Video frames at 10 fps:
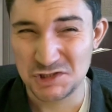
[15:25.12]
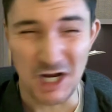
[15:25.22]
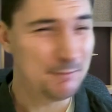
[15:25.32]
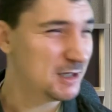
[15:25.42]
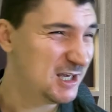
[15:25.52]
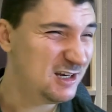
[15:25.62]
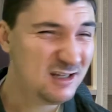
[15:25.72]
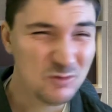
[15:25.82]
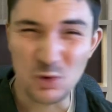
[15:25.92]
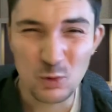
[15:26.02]
Jet
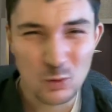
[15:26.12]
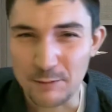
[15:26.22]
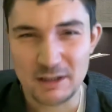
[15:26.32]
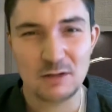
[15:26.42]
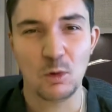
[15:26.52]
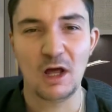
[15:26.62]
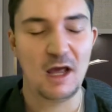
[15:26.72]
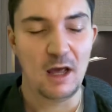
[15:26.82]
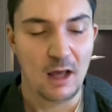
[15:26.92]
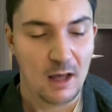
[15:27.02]
McKinnon? Who? I mean,
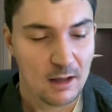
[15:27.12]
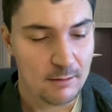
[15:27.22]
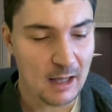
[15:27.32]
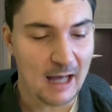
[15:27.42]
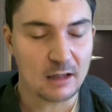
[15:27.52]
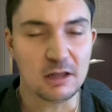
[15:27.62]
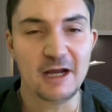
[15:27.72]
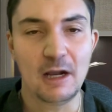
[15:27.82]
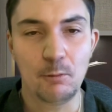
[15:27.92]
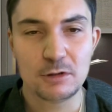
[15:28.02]
what?
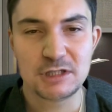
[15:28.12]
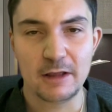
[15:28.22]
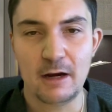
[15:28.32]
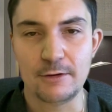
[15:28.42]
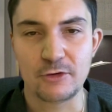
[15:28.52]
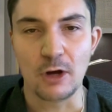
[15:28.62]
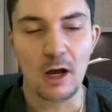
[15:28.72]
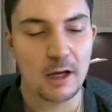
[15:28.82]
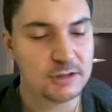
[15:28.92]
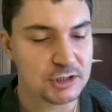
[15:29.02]
Clyde Edwards-Helaire is
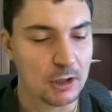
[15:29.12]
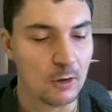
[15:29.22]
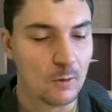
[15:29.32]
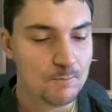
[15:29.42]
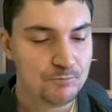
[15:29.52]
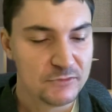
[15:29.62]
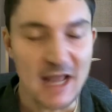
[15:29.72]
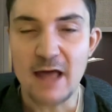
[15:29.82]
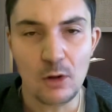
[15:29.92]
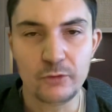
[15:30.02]
gone. So
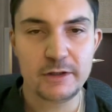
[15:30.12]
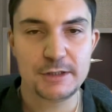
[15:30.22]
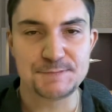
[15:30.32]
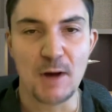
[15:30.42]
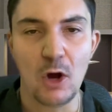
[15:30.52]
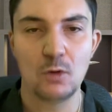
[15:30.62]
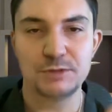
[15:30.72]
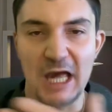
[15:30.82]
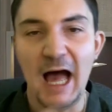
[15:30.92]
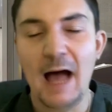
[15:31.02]
not only is
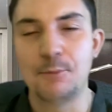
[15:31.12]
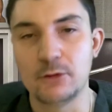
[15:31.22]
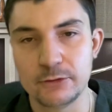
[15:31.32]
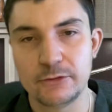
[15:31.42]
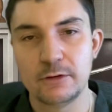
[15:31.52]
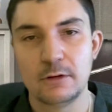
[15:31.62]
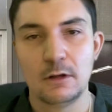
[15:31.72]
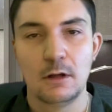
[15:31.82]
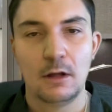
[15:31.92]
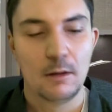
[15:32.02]
Mahomes hobbled,
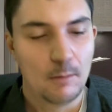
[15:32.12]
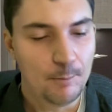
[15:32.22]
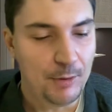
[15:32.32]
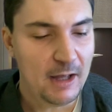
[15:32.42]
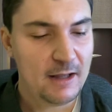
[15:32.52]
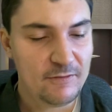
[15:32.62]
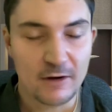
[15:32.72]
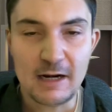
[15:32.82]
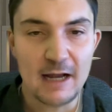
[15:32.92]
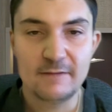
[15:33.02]
but
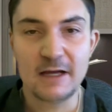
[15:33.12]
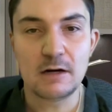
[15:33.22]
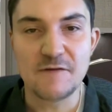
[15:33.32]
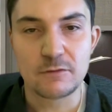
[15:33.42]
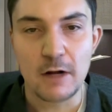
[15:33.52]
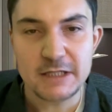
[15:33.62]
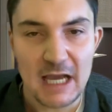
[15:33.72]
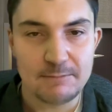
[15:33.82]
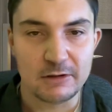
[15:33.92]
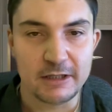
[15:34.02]
they don't have a run
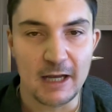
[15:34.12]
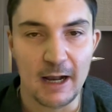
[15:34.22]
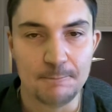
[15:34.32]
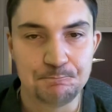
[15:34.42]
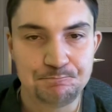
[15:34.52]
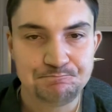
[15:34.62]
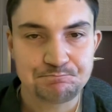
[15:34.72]
game to lean on.